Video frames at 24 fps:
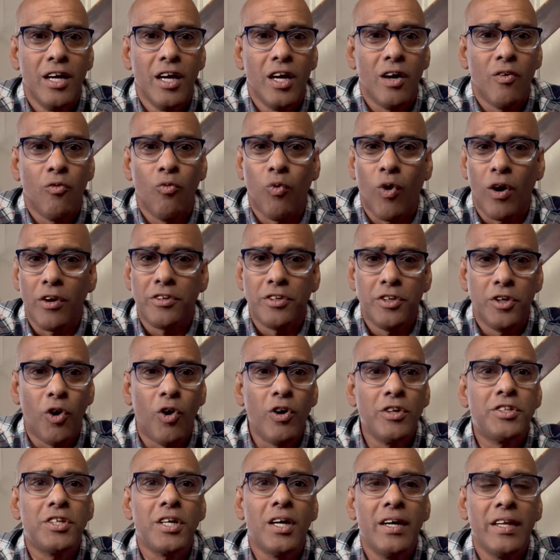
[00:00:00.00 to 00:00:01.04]
what your
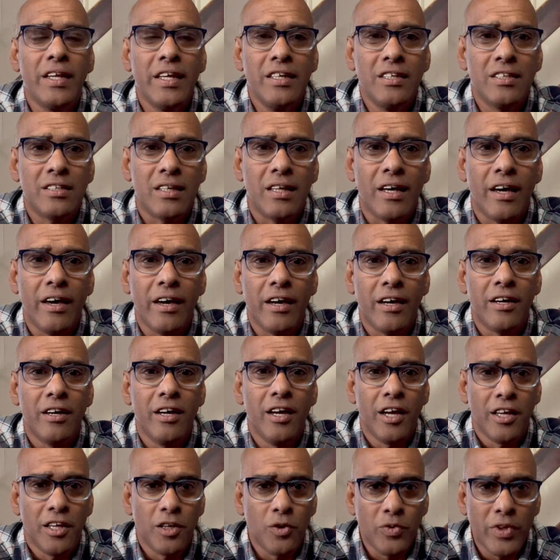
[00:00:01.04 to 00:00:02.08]
journey is like,
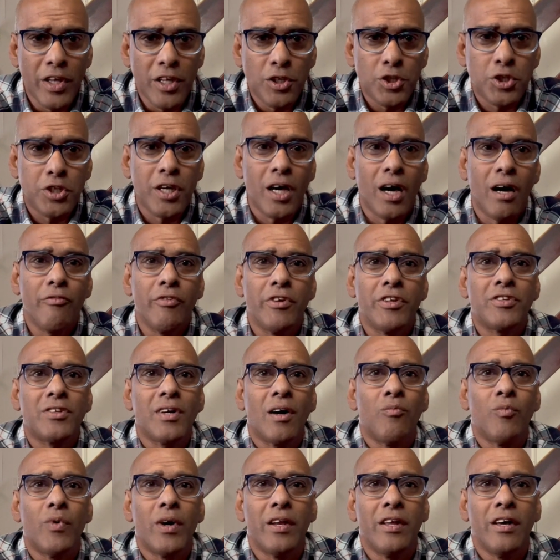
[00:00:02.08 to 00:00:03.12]
you then share with
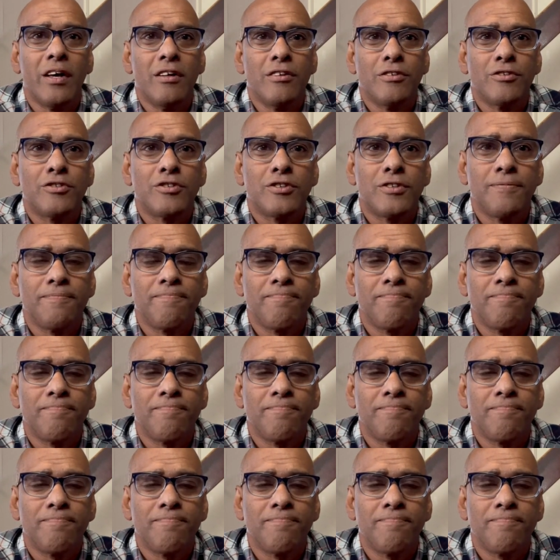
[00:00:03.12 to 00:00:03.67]
someone else.